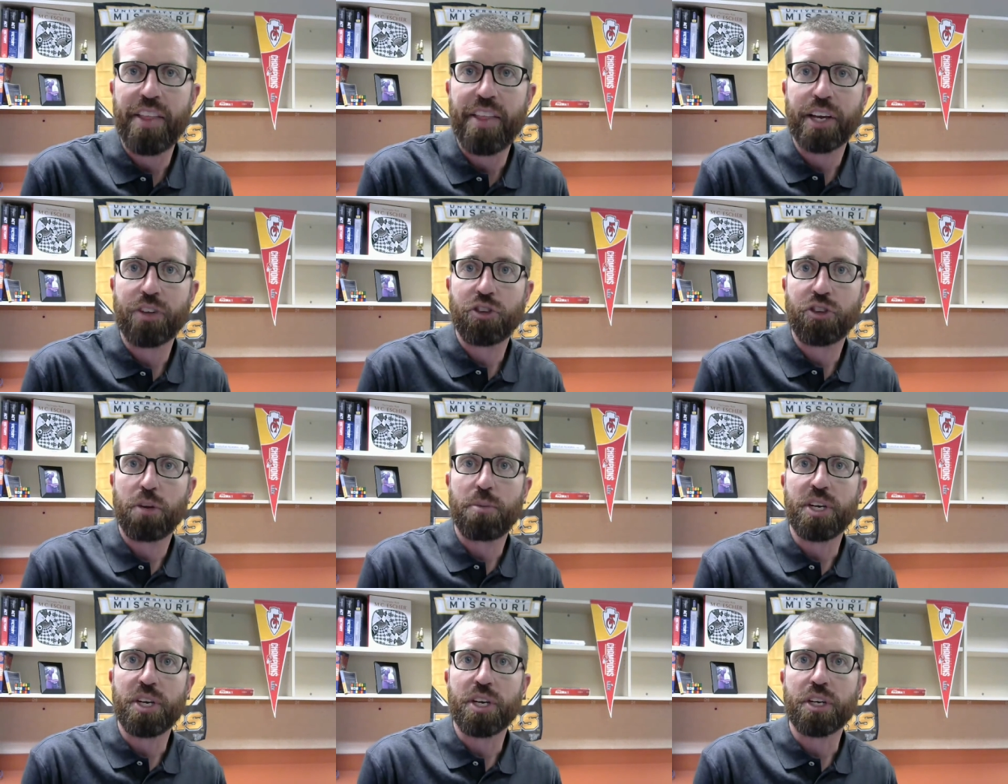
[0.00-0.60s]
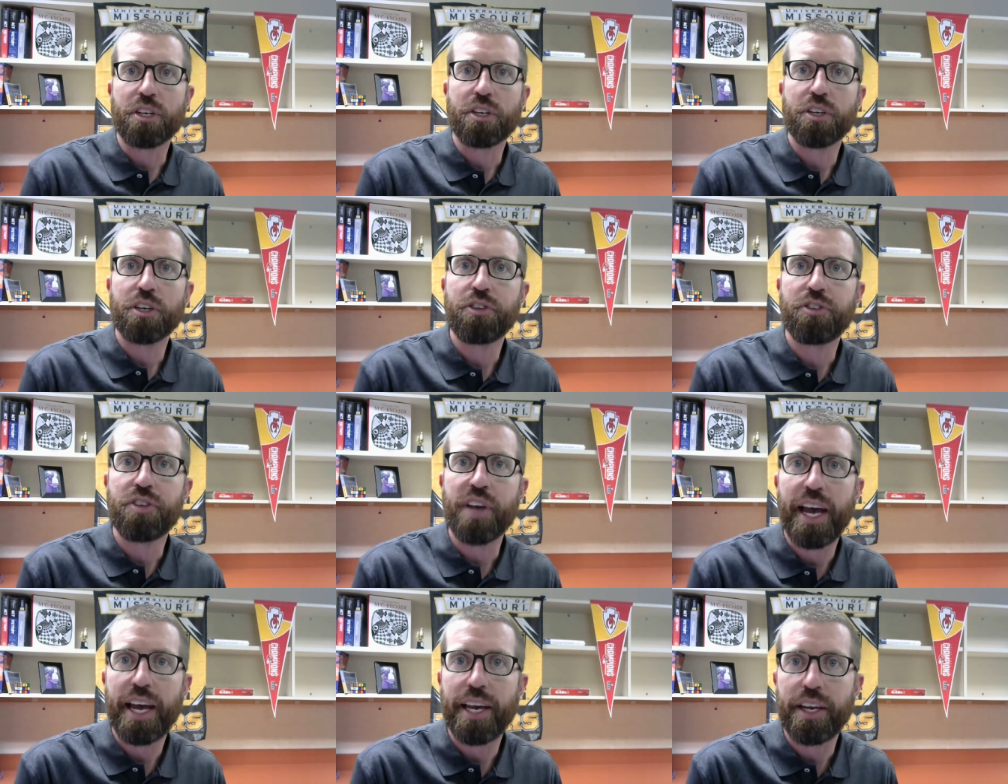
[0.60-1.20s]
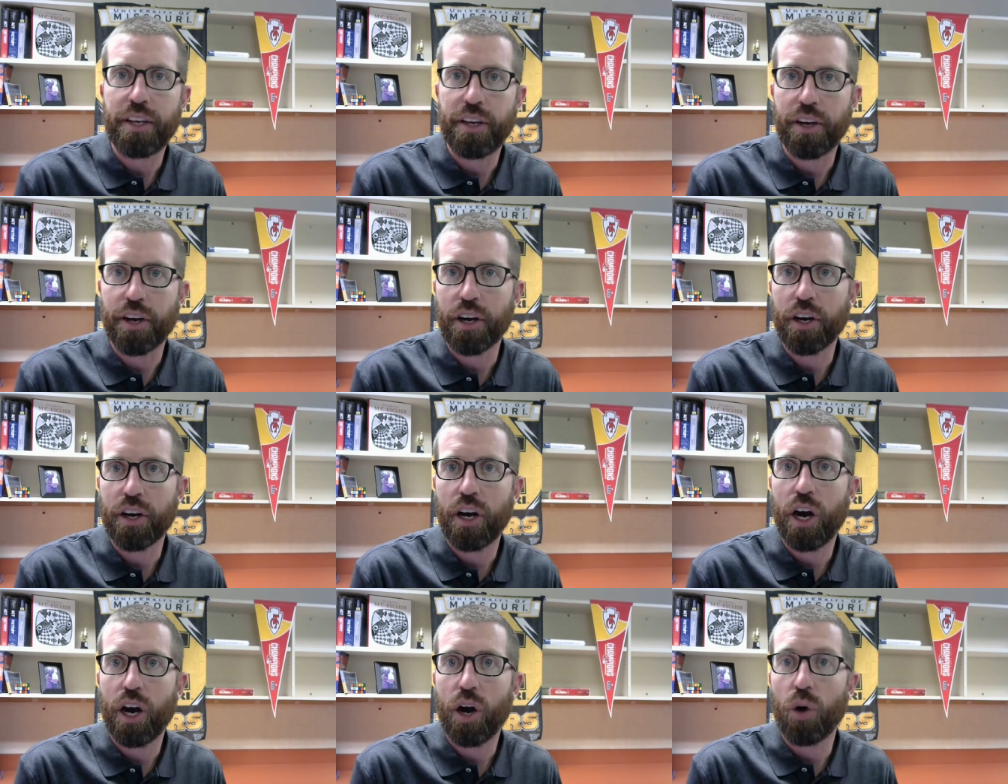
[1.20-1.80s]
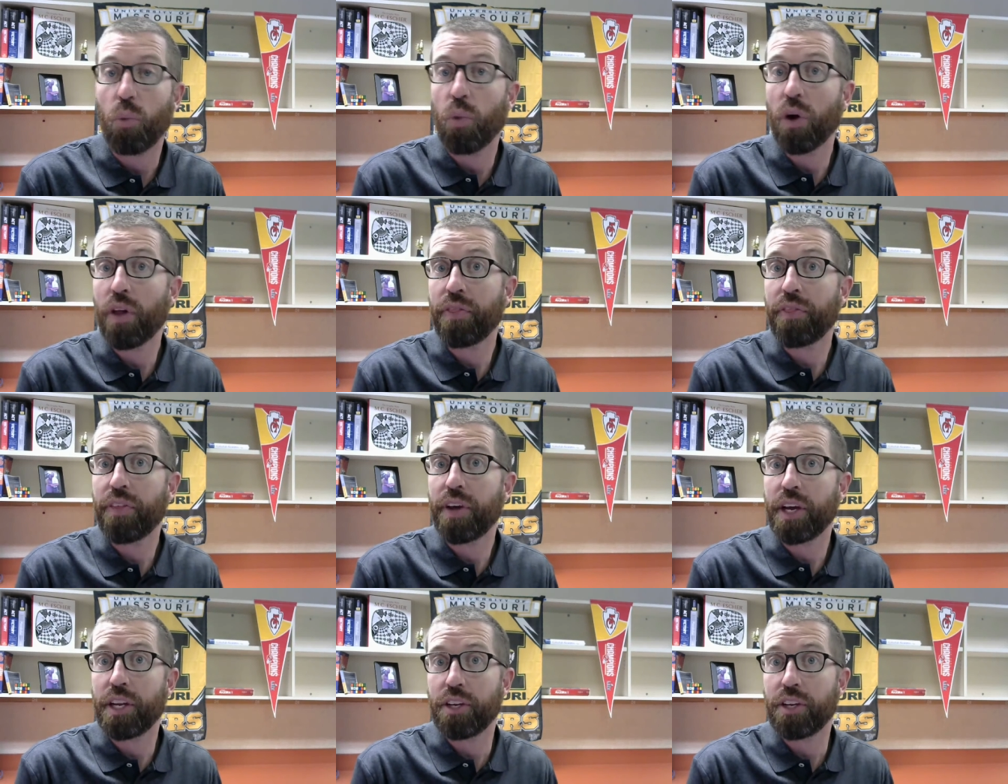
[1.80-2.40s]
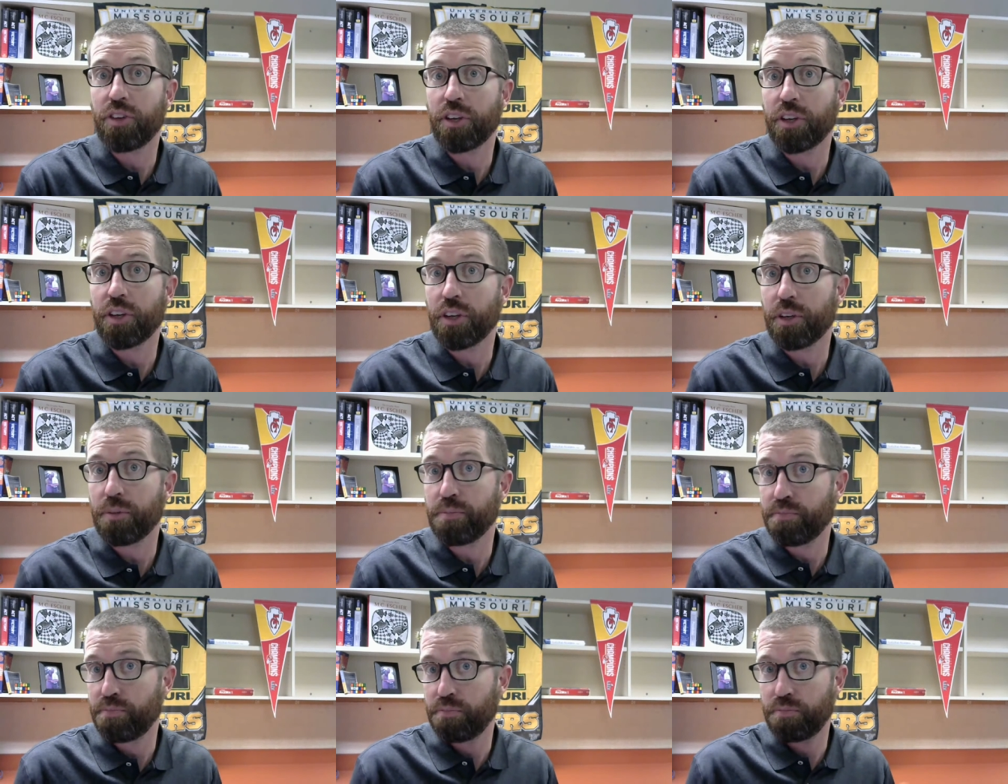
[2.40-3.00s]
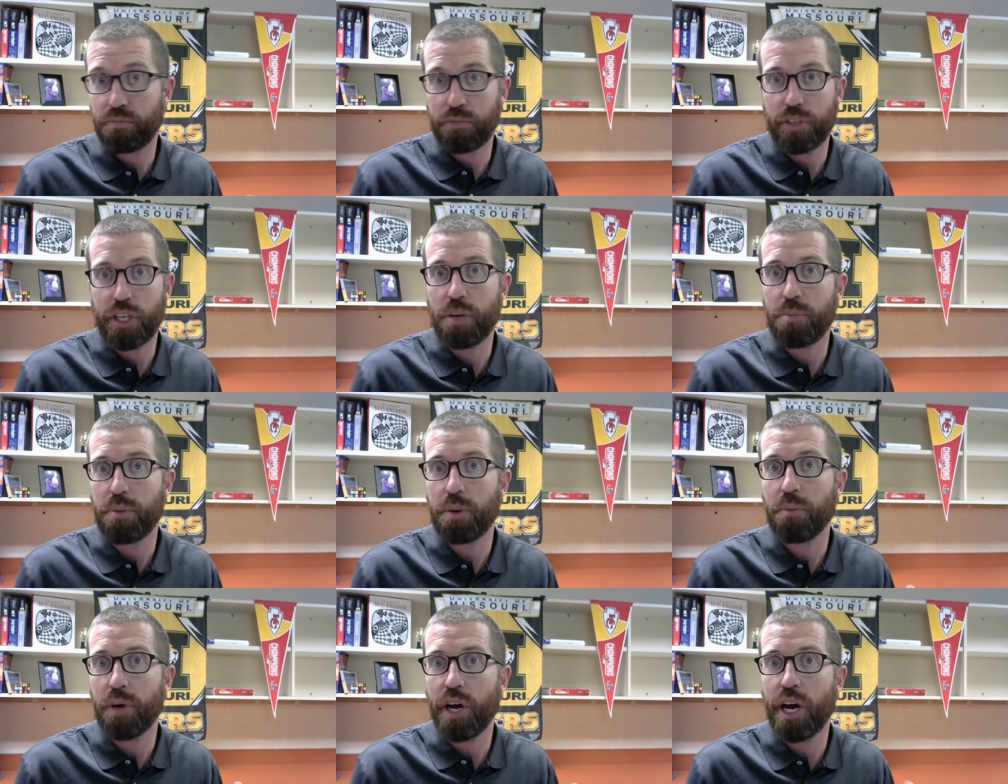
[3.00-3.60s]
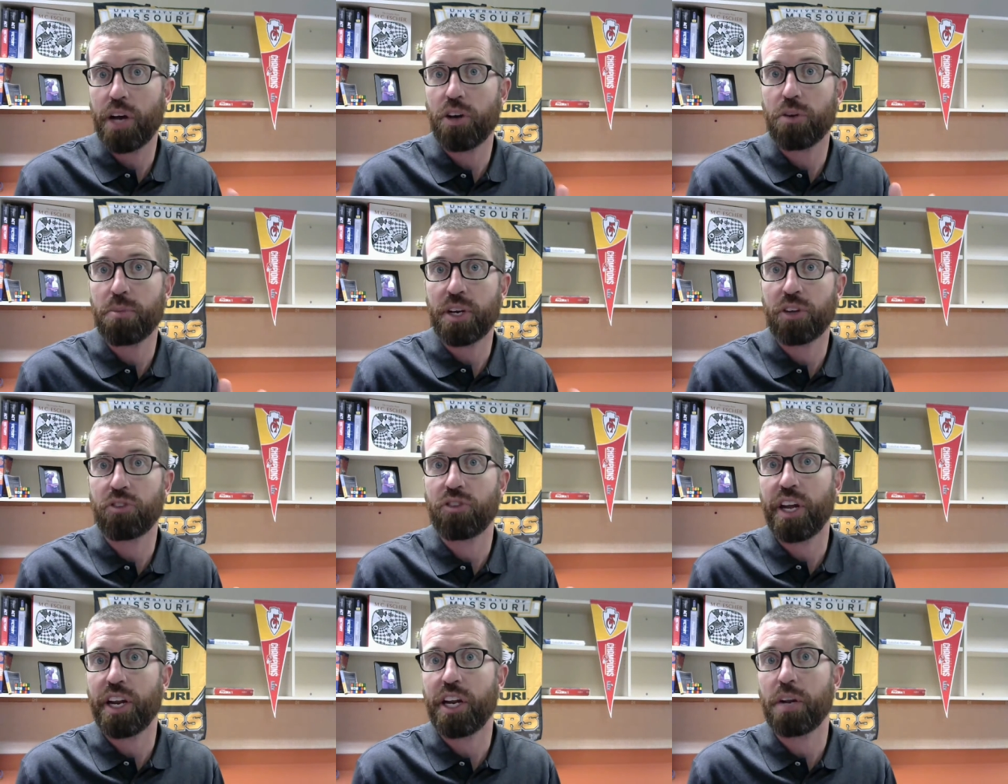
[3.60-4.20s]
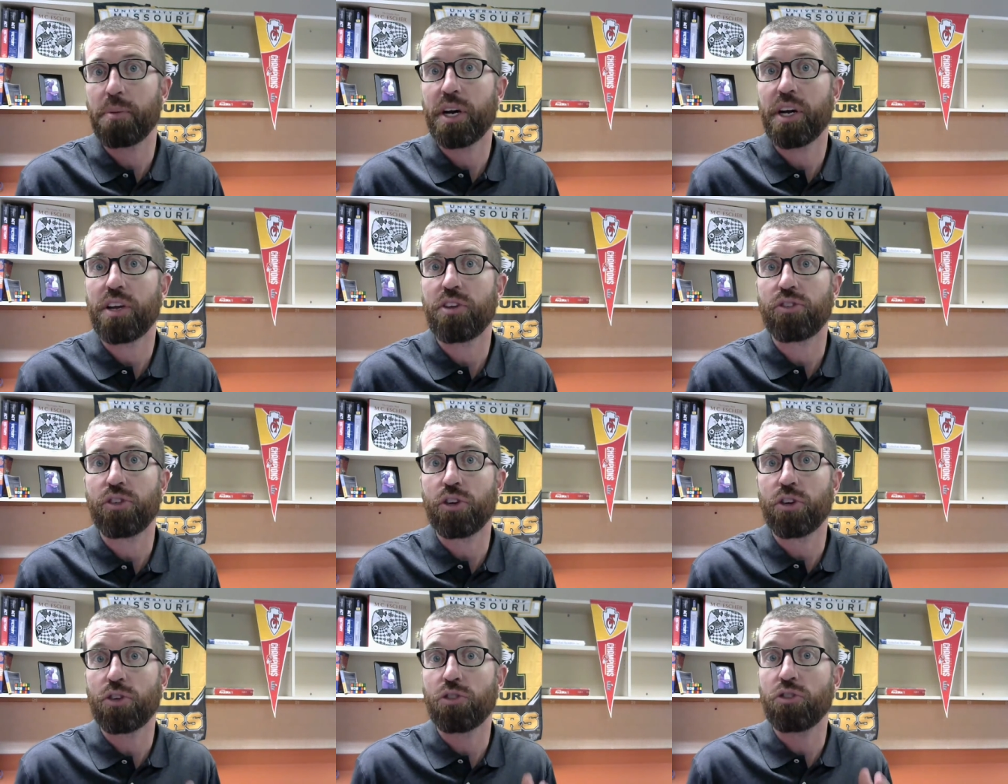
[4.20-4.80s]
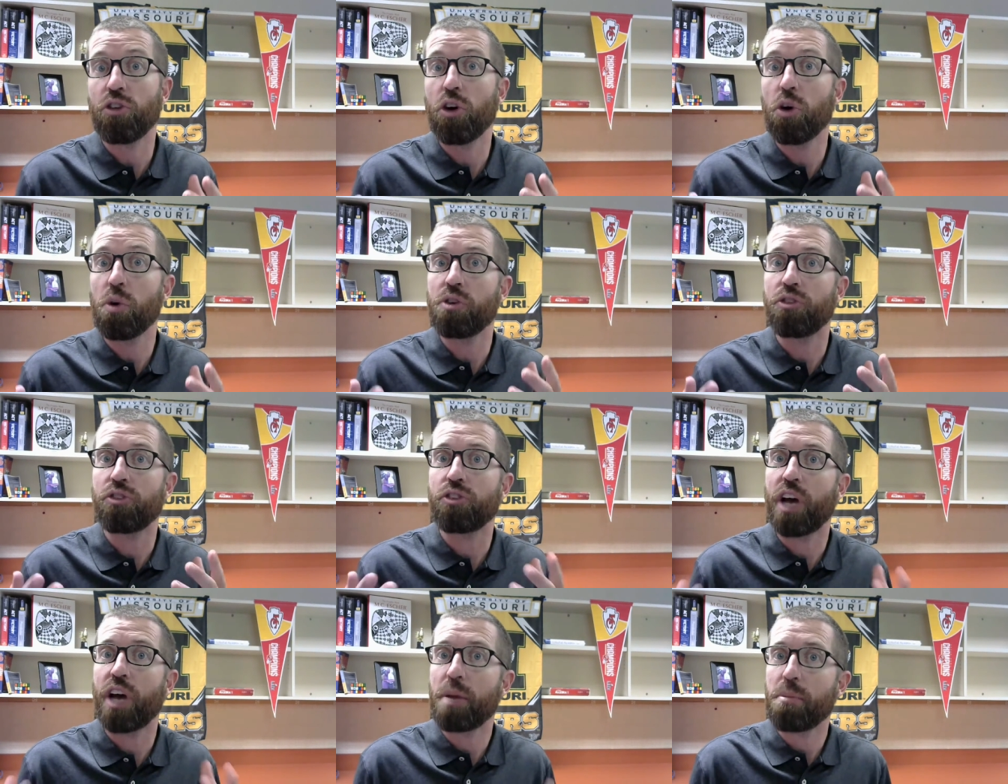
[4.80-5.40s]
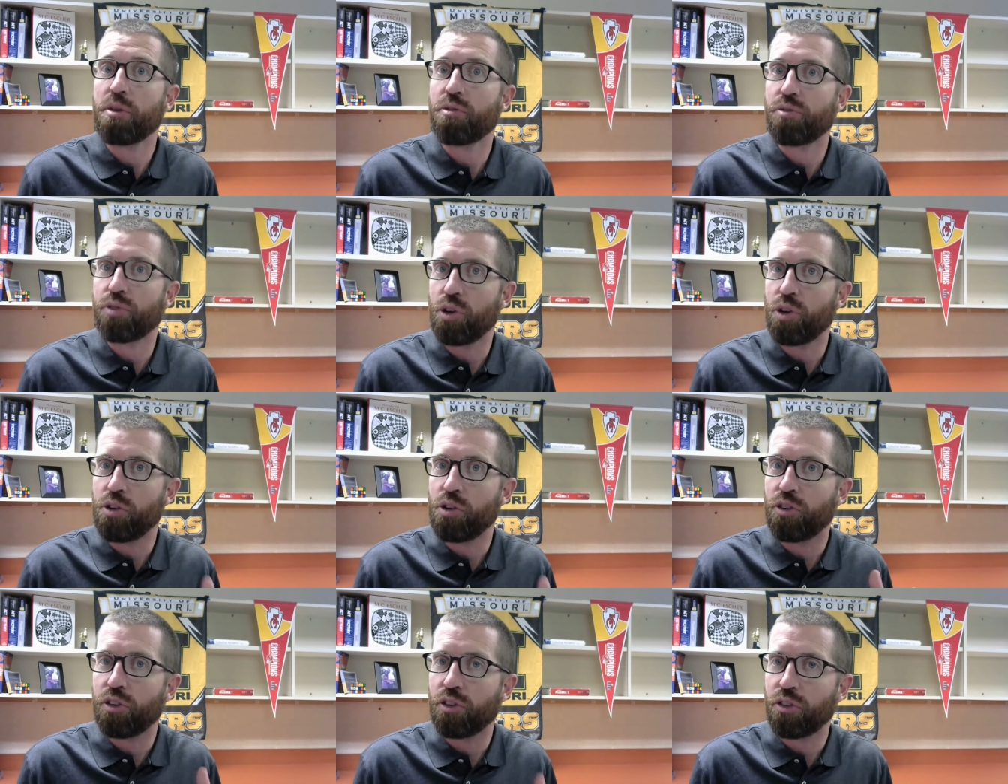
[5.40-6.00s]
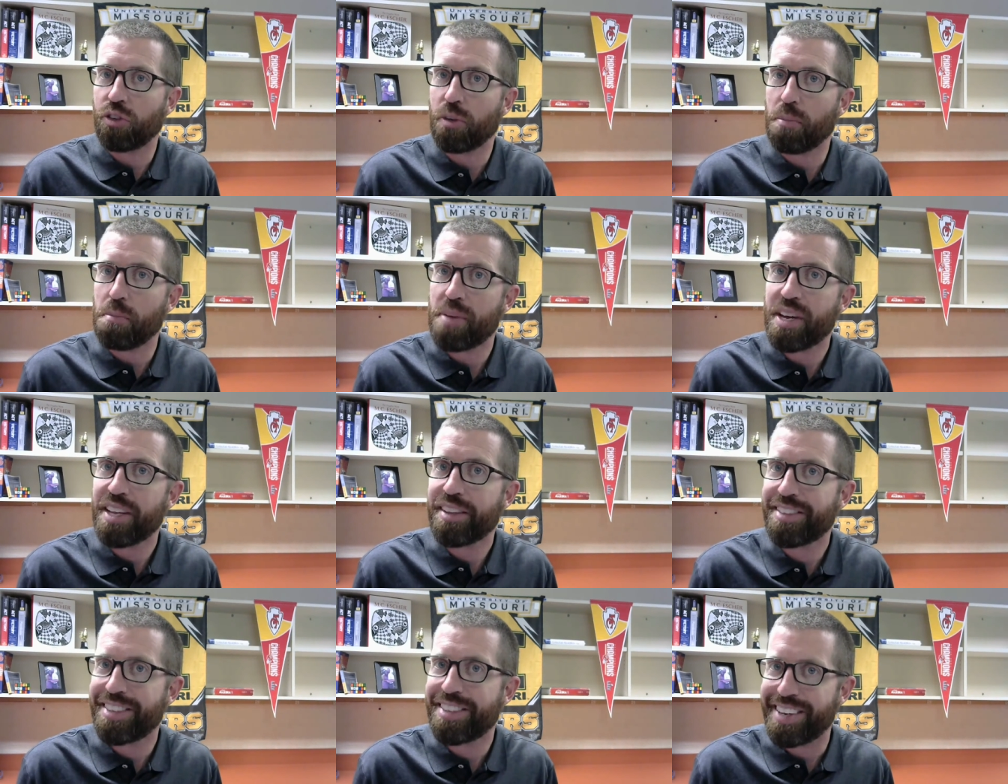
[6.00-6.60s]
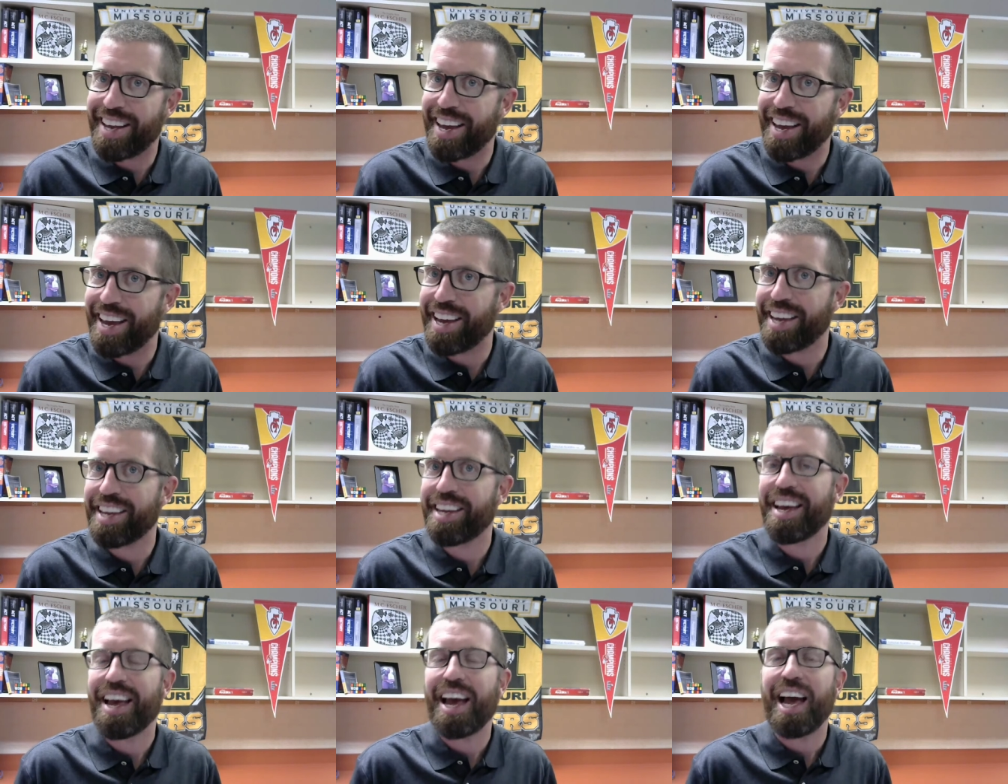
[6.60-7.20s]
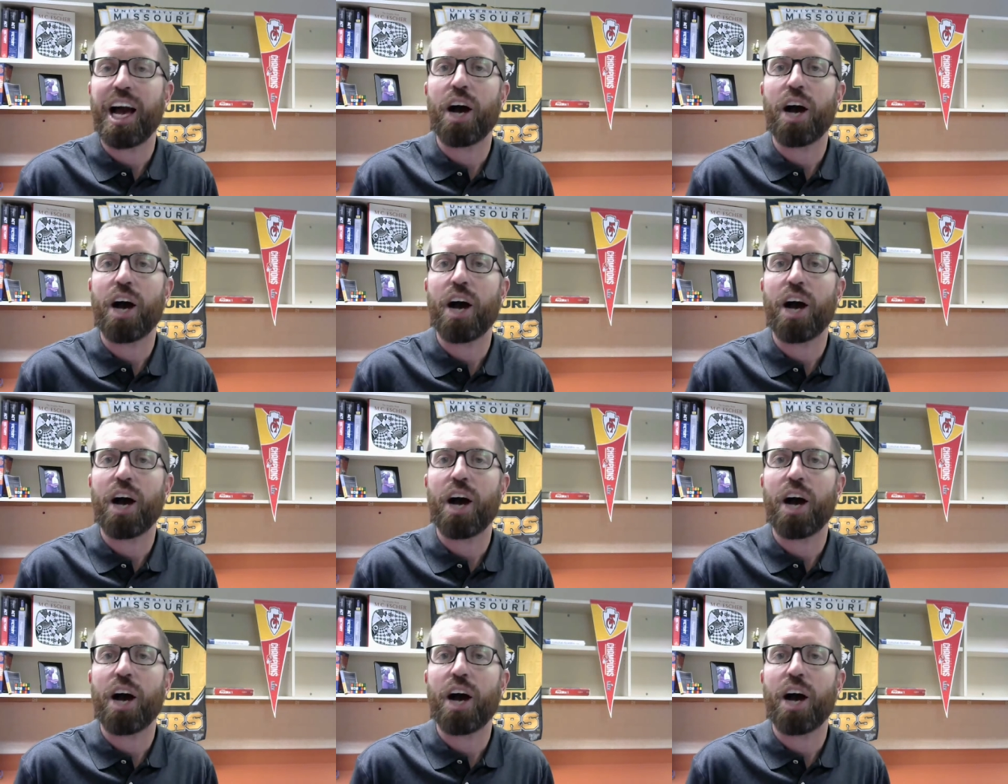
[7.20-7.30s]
I think it's going to be a good day here. Uh, one thing to keep in mind or be excited about is there is no assignment for you to submit today.